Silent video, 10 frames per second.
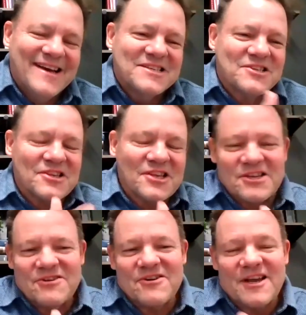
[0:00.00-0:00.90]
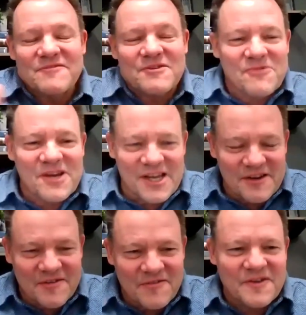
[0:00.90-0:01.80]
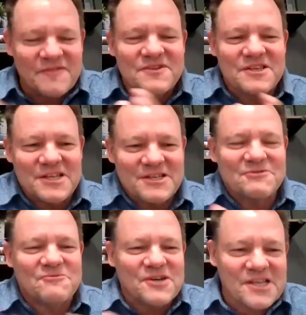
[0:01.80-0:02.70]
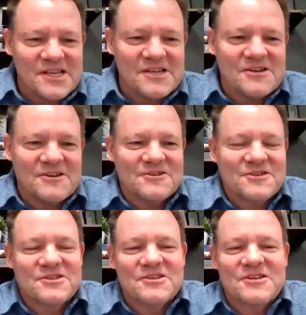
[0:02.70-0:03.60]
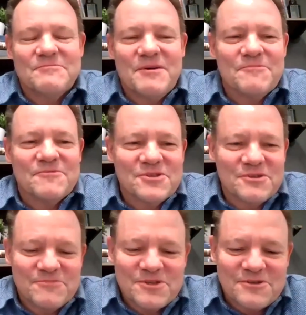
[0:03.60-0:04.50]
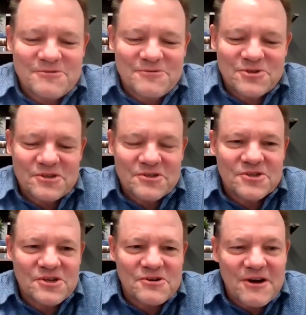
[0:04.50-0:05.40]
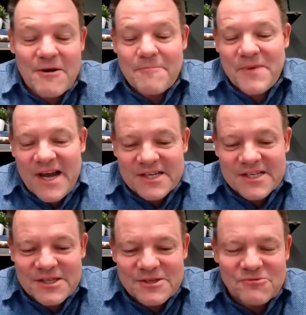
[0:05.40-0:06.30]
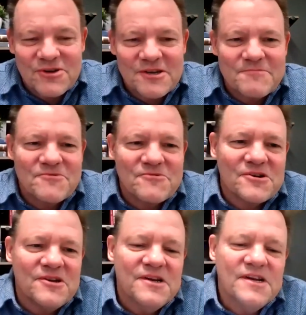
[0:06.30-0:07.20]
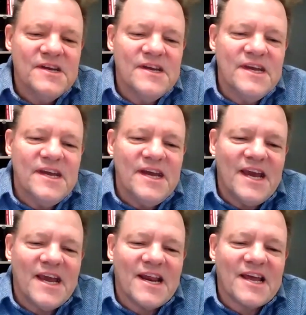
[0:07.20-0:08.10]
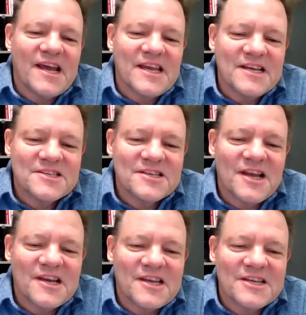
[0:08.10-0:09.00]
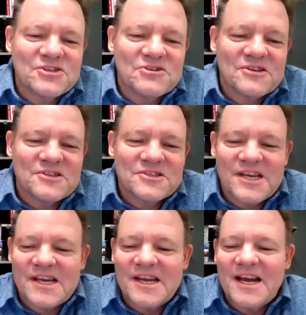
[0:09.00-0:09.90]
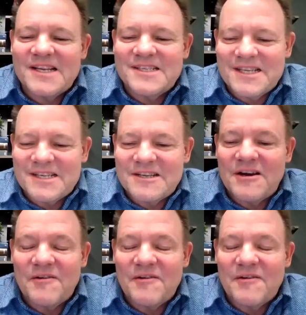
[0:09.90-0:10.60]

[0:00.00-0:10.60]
so that you don't have to wait 15, 20 years to come up with some solutions. So I went back to the drawing board and I guess you could say I did it